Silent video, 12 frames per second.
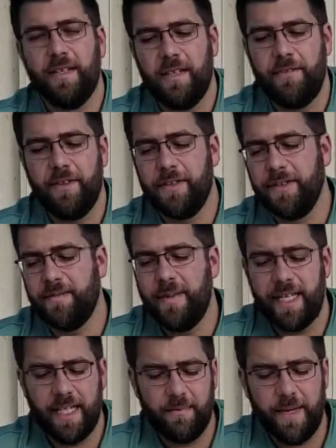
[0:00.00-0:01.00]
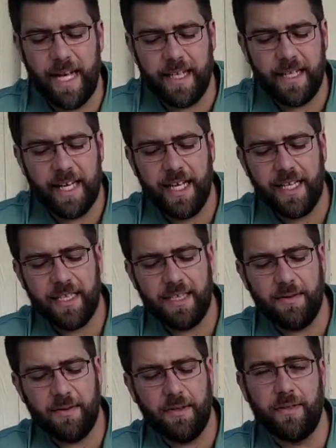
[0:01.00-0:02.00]
If you're making
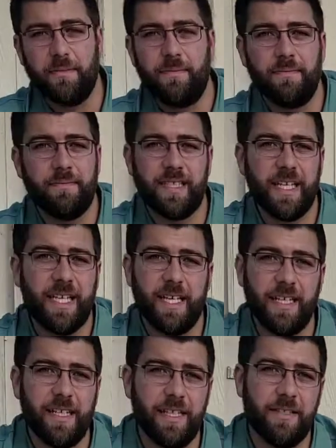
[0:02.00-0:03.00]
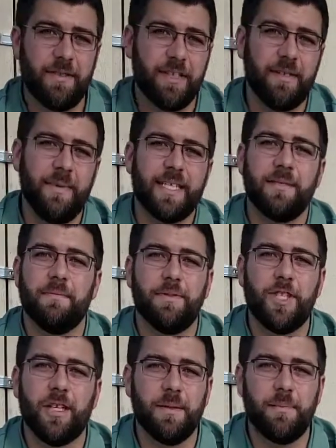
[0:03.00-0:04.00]
pancakes, or say you're gonna make some
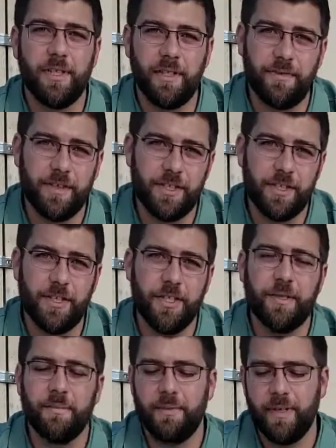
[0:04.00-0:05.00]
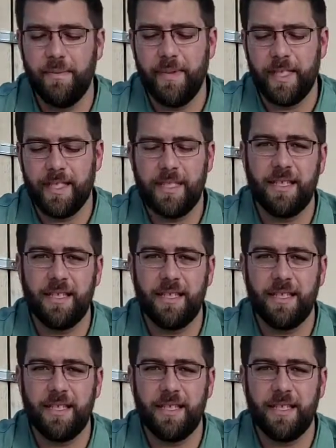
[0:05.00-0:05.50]
chocolate pudding for dessert, you can pre-mix